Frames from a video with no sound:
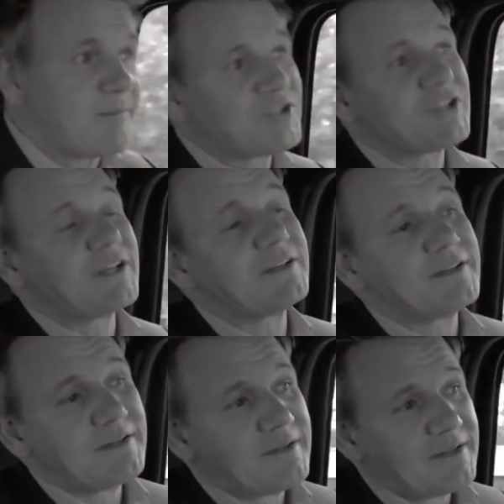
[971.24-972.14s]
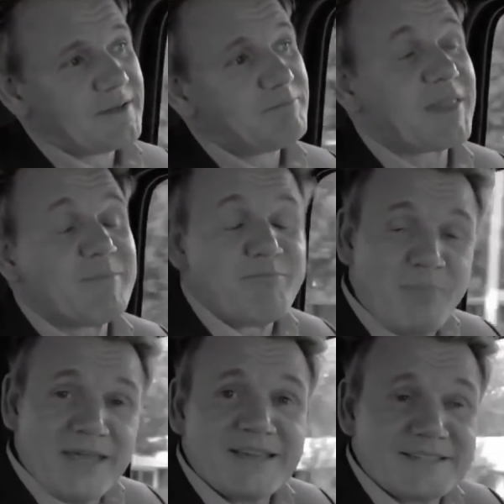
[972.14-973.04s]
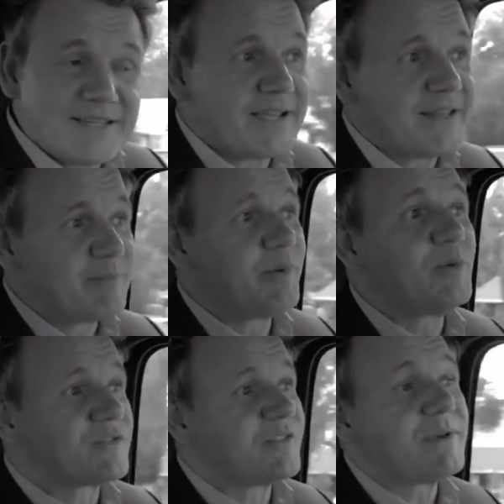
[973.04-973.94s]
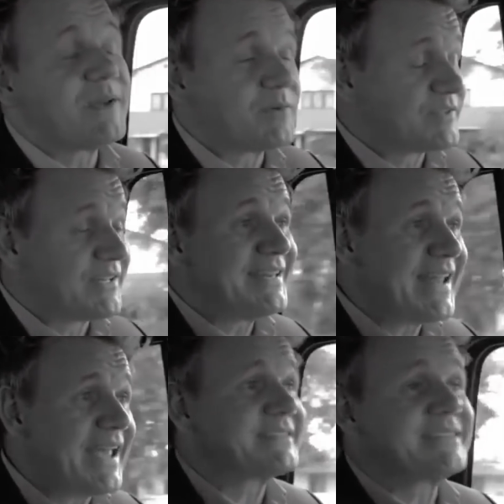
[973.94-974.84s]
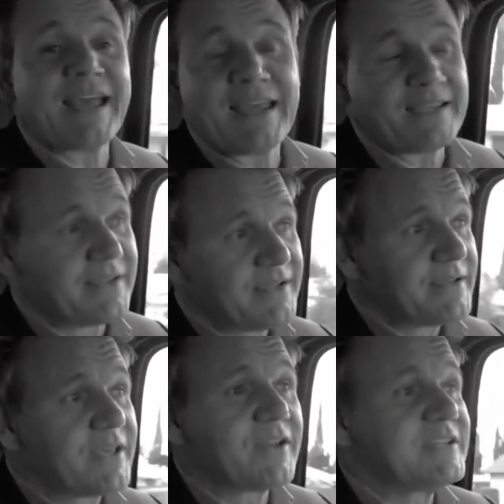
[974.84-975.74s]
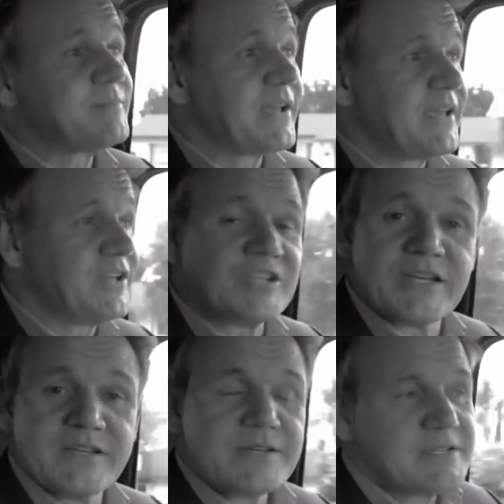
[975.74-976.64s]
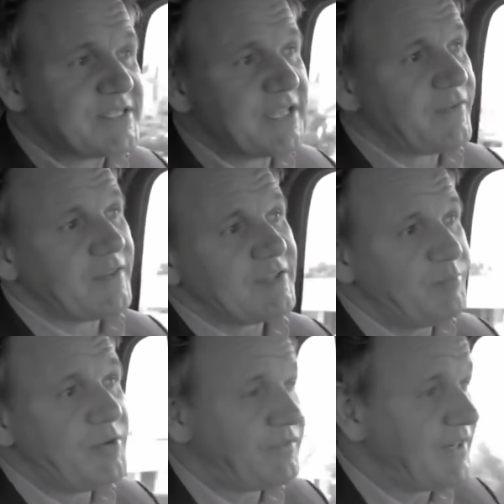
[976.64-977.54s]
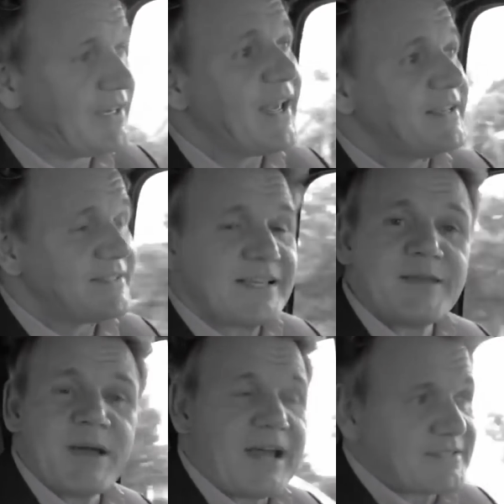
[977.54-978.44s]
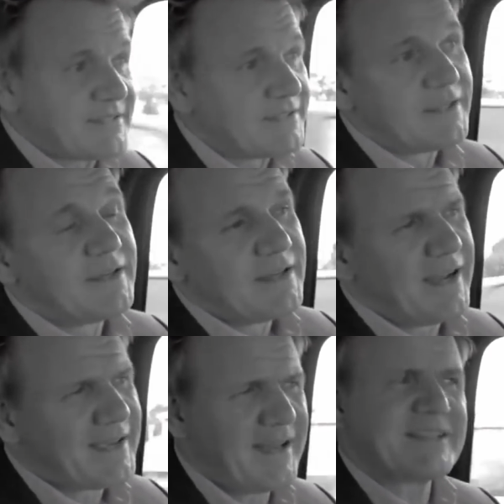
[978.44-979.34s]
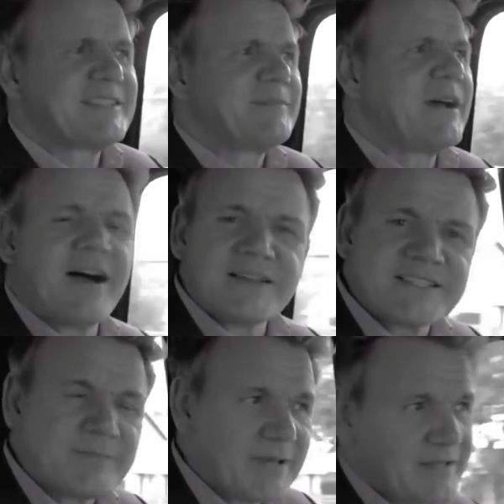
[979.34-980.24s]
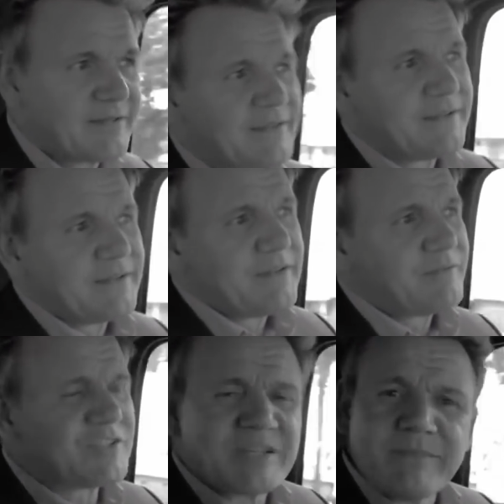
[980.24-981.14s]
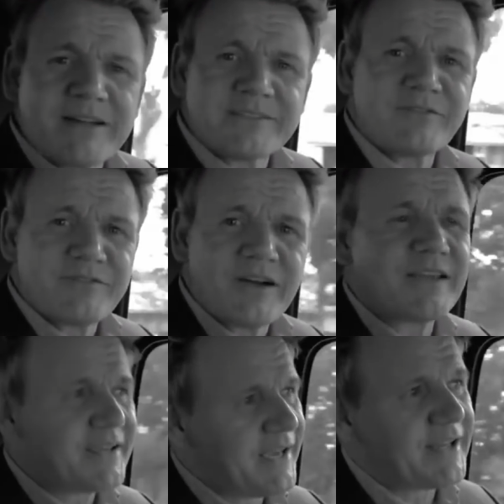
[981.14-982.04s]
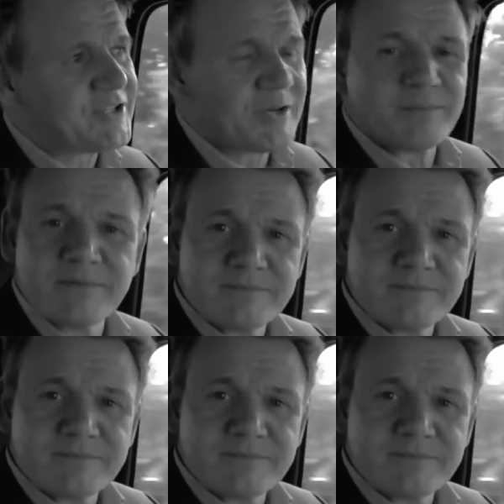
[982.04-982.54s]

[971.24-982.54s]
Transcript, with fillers: Michelin. But the biggest kick in the balls for me was the next day, going into my kitchen, serving this beautifully glazed sea bass, a customer asking me for tomato f***ing ketchup.